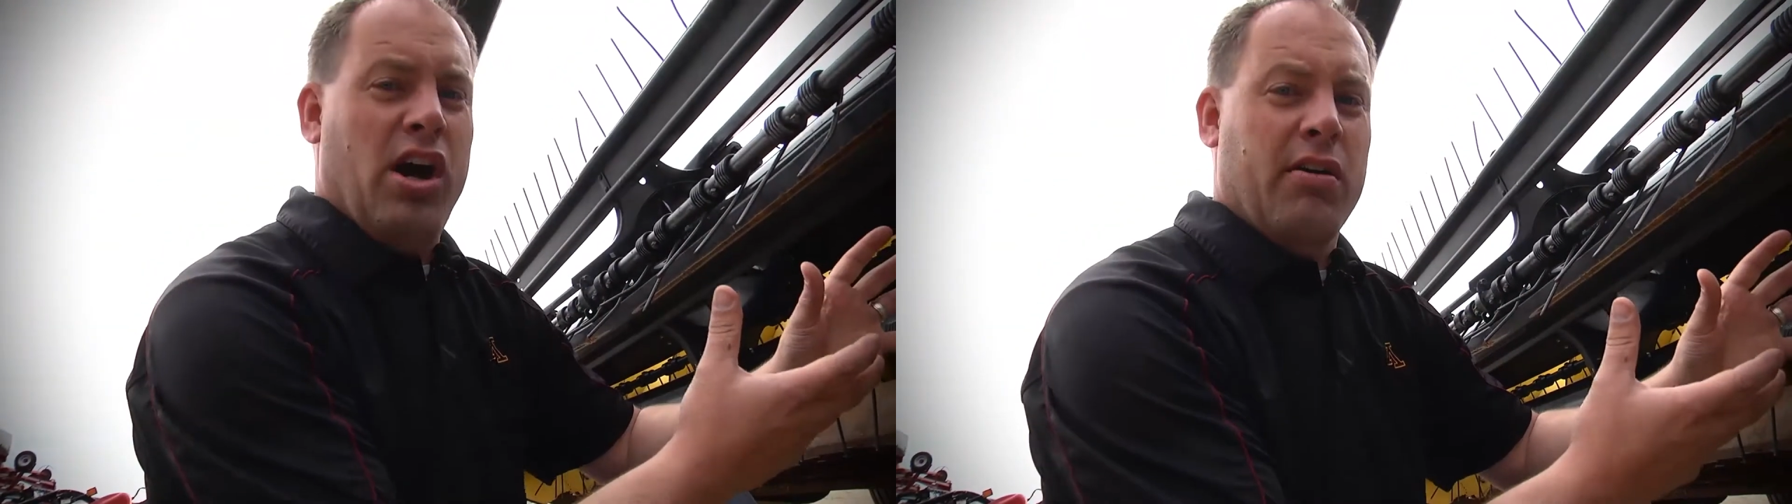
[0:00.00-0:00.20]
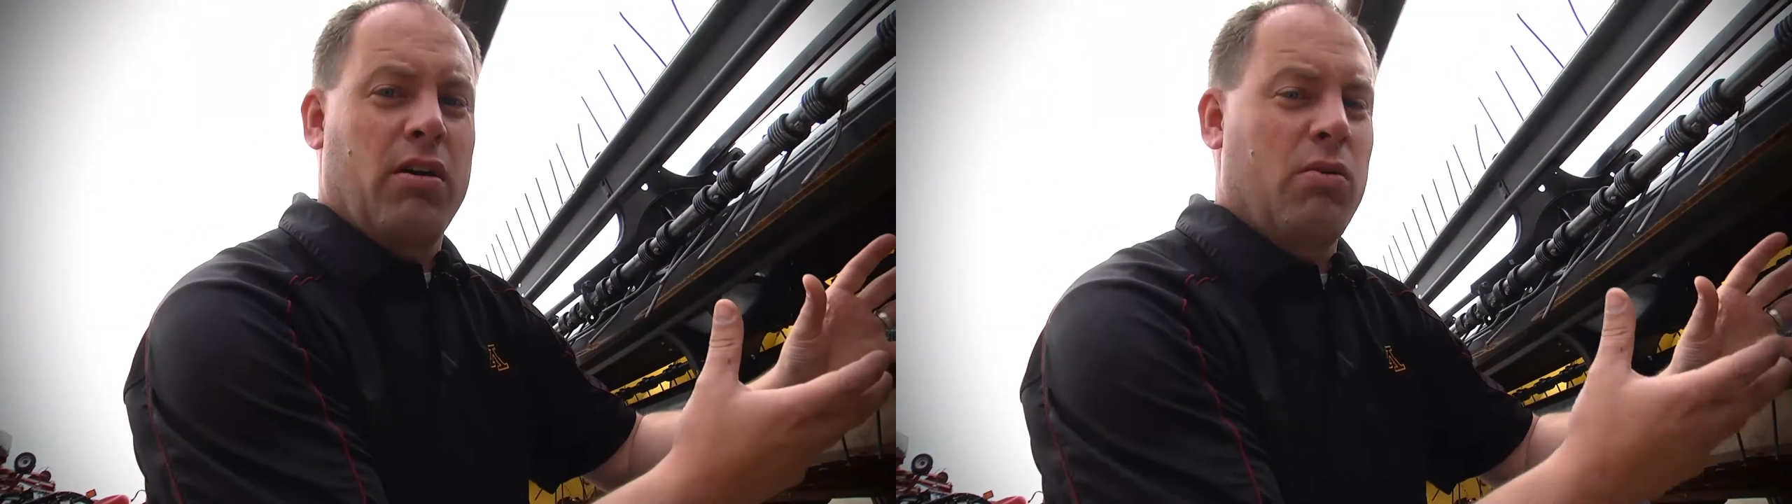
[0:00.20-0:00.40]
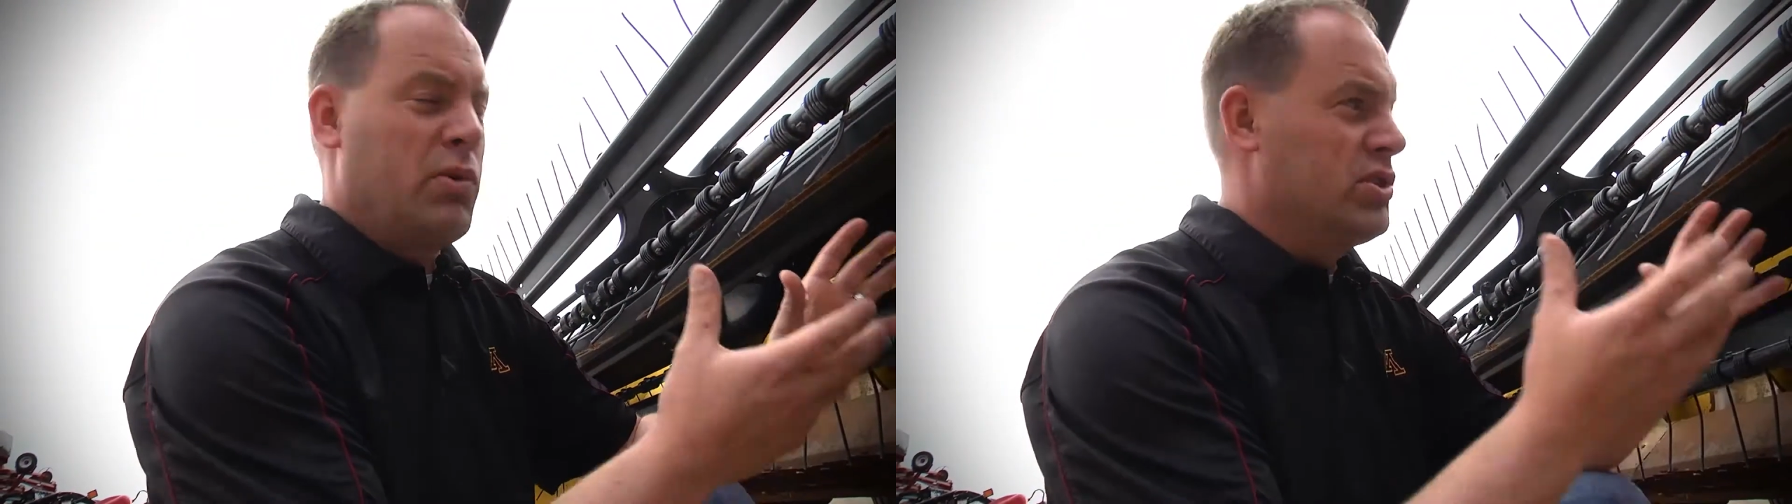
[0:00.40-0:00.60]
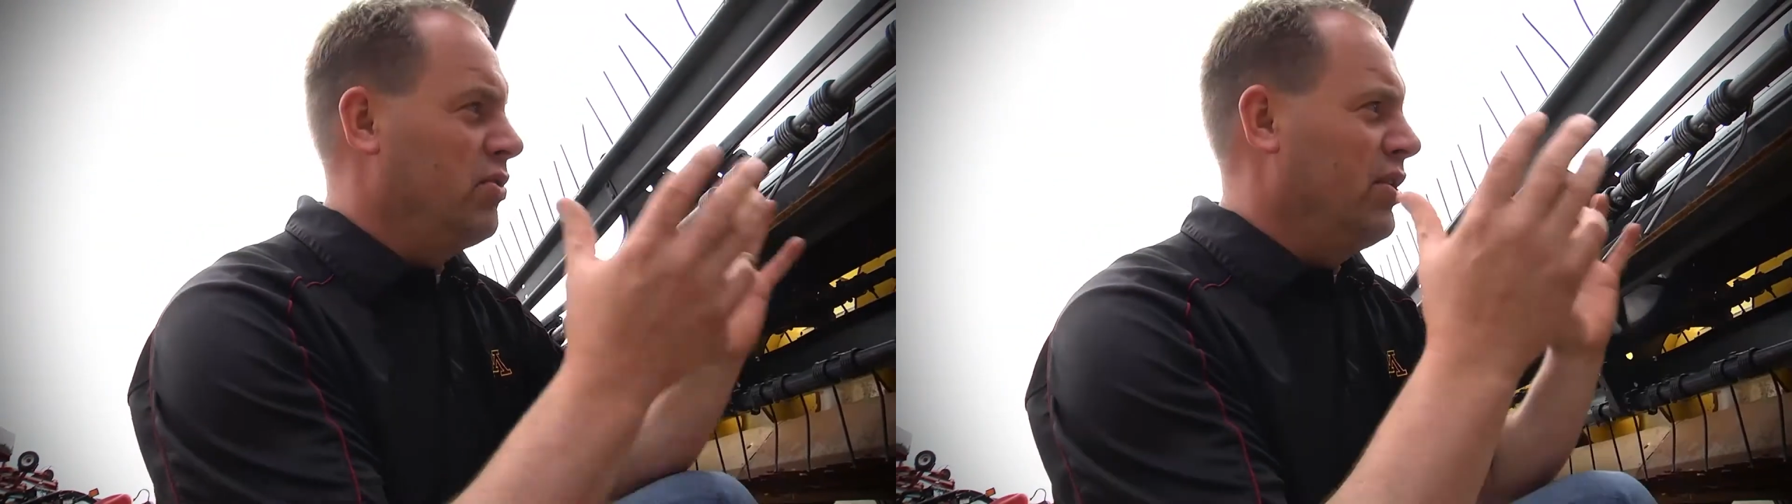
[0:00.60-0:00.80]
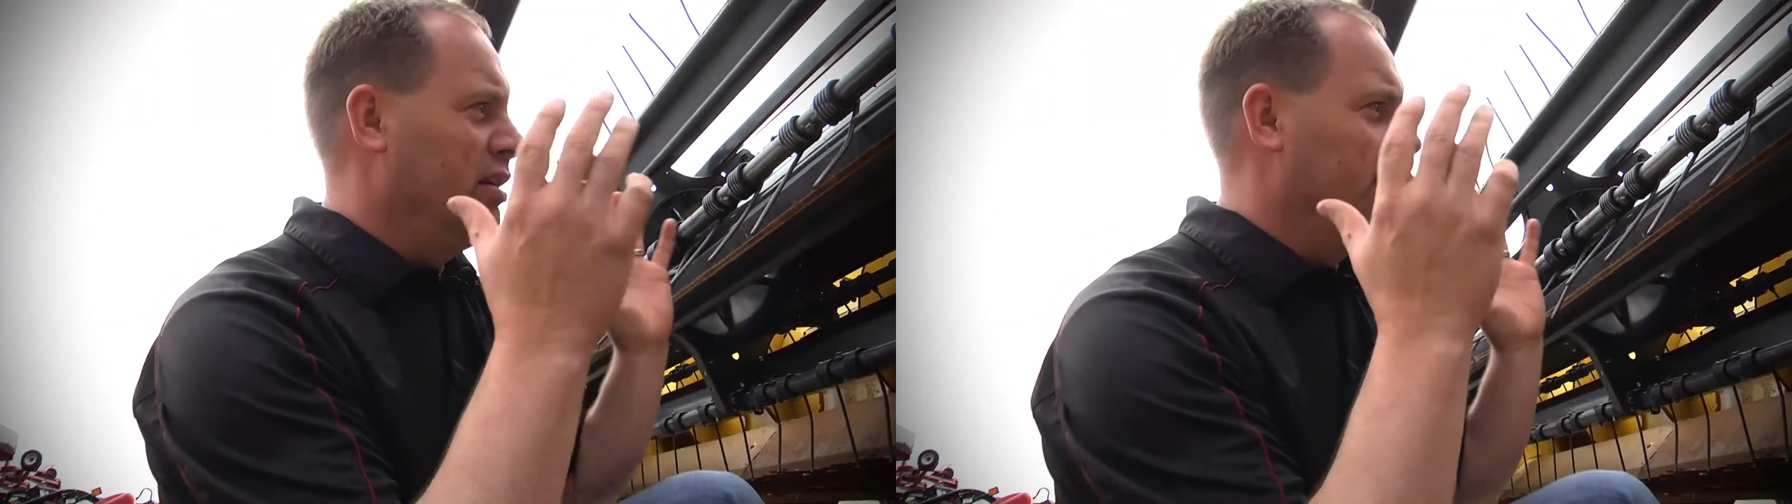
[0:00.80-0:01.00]
auger, which
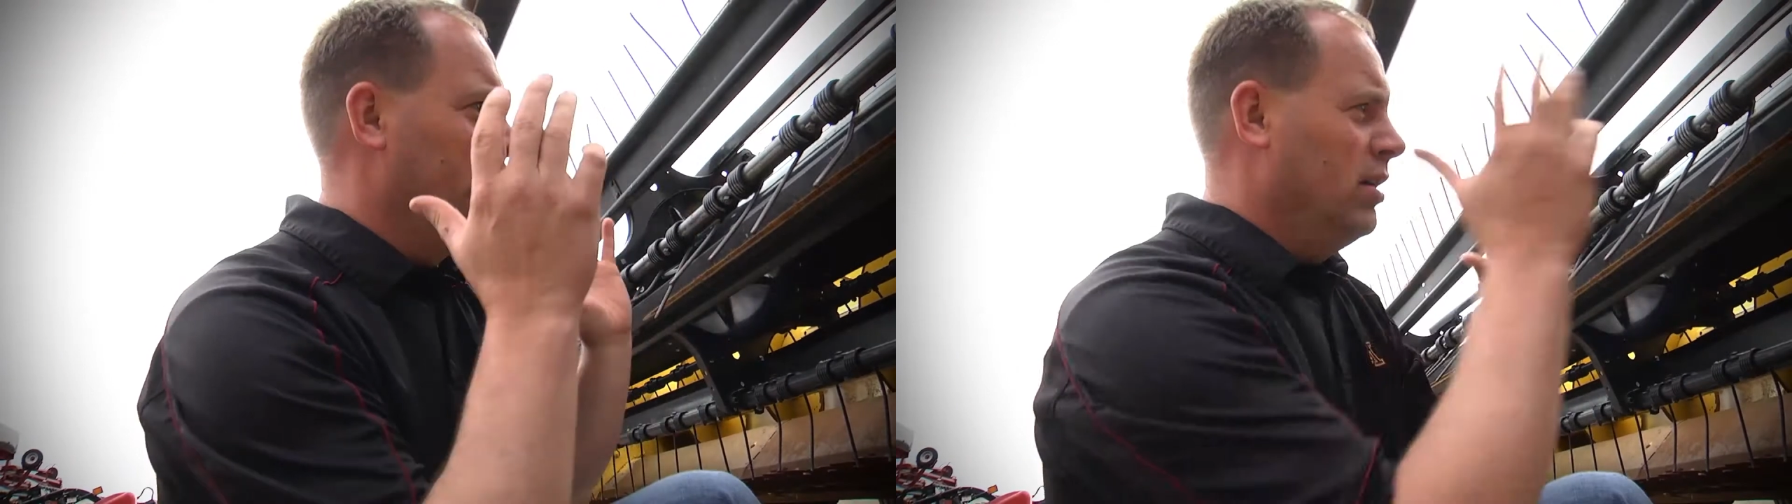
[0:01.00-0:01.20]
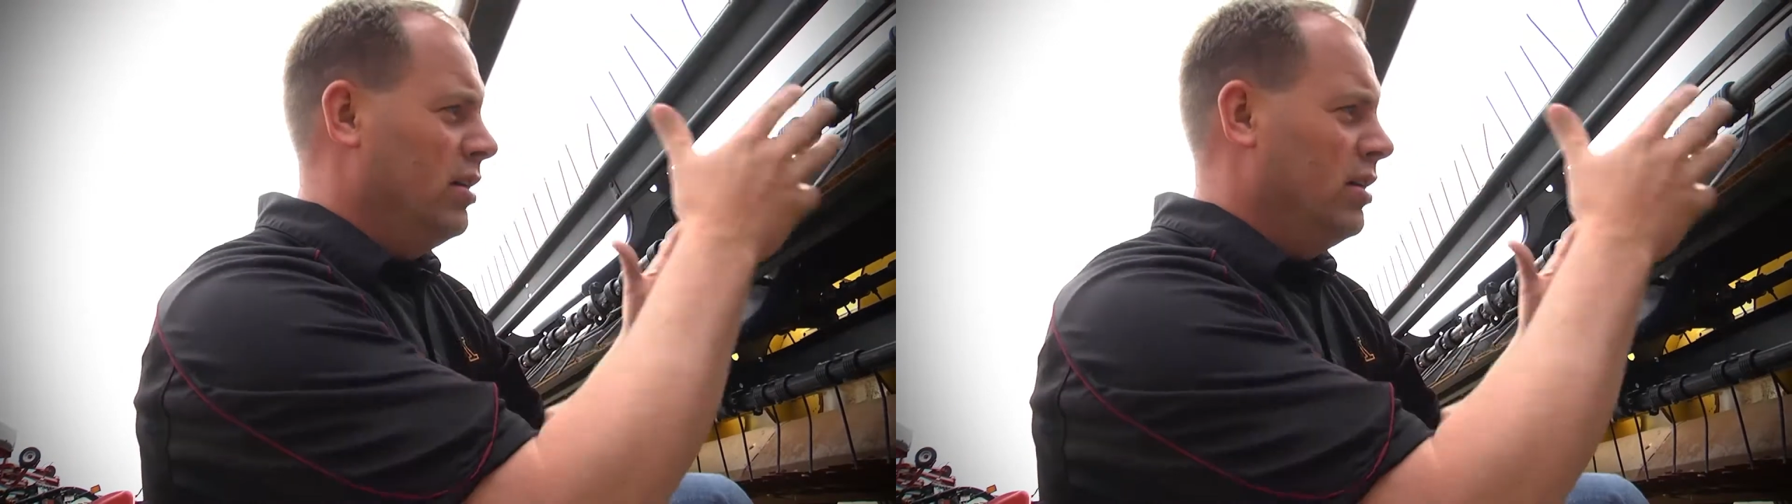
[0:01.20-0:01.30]
will then